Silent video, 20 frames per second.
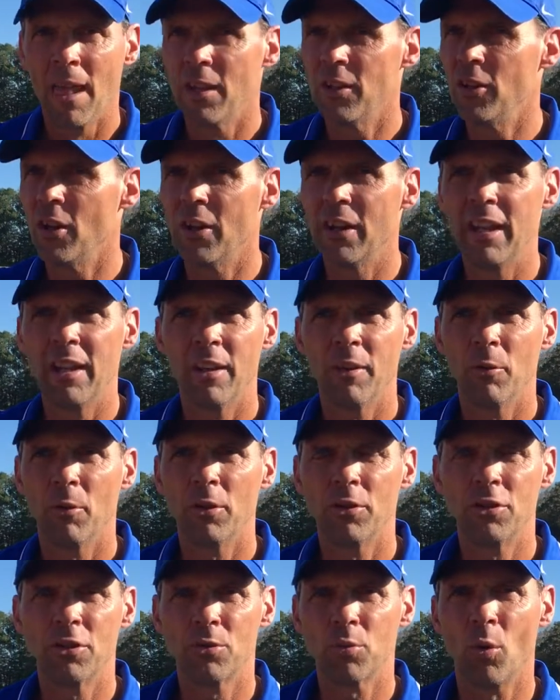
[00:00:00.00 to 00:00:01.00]
you know, he,
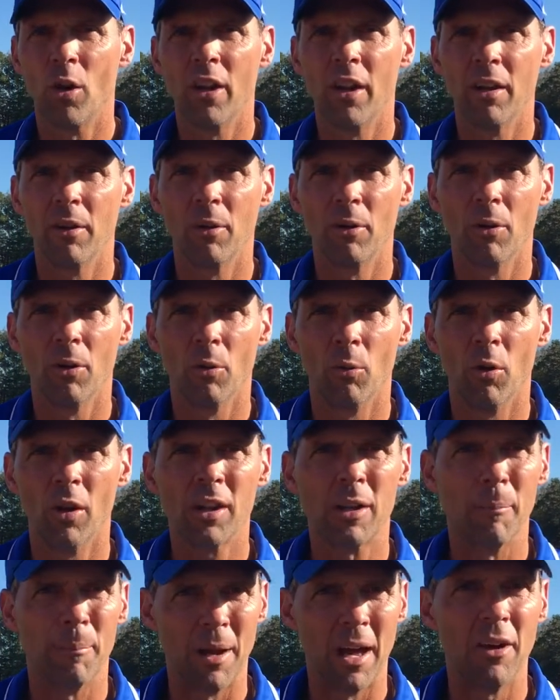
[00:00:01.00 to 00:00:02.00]
just what a what
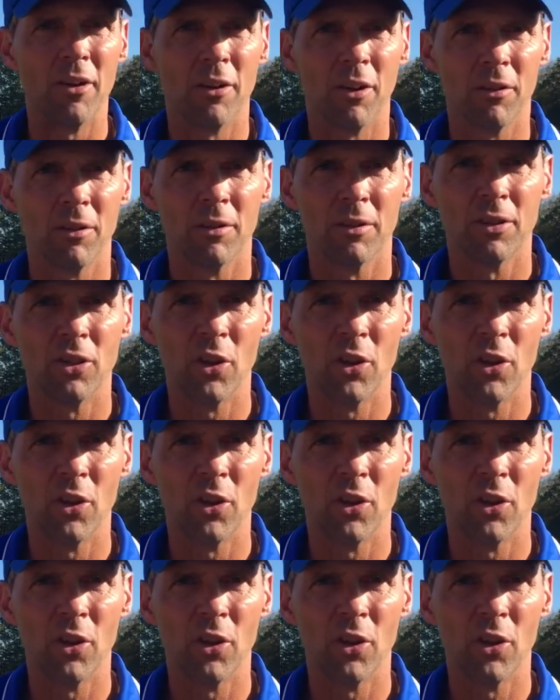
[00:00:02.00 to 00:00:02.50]
a competitor.